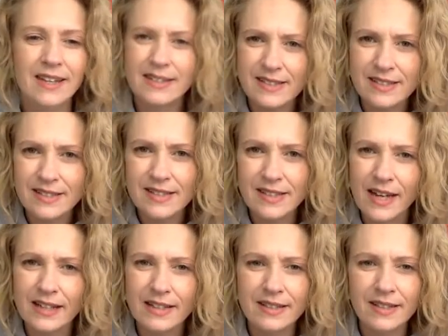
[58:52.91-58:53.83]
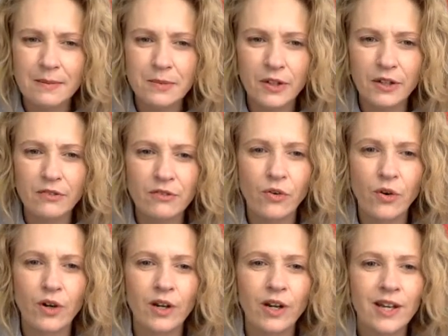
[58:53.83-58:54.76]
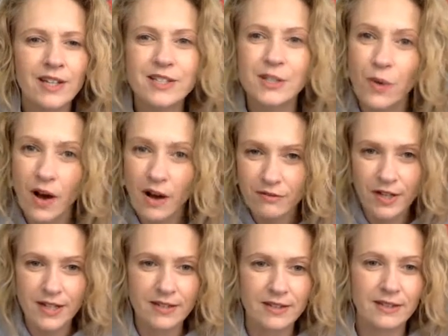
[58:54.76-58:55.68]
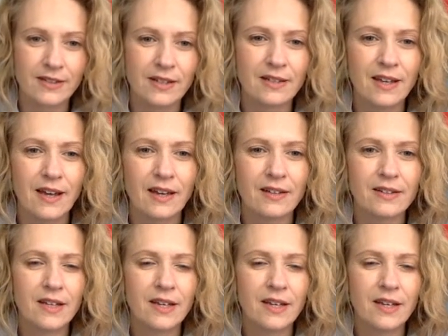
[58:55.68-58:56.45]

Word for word: this is the kind of thing I'm looking for. Do you offer anything like that?